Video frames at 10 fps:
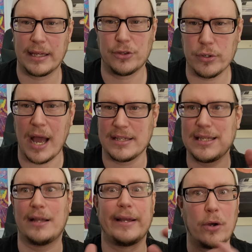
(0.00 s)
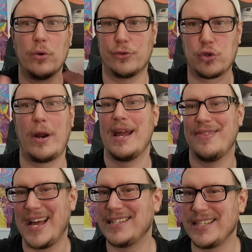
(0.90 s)
Like they're not. It's not like oh Trae
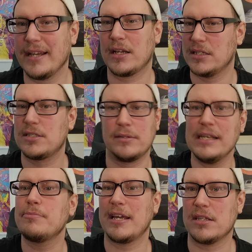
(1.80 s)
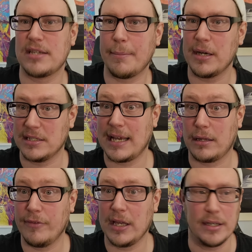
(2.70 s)
and that's it because he's making the same money as Zach
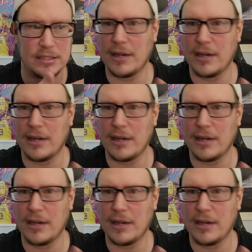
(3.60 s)
LaVine is,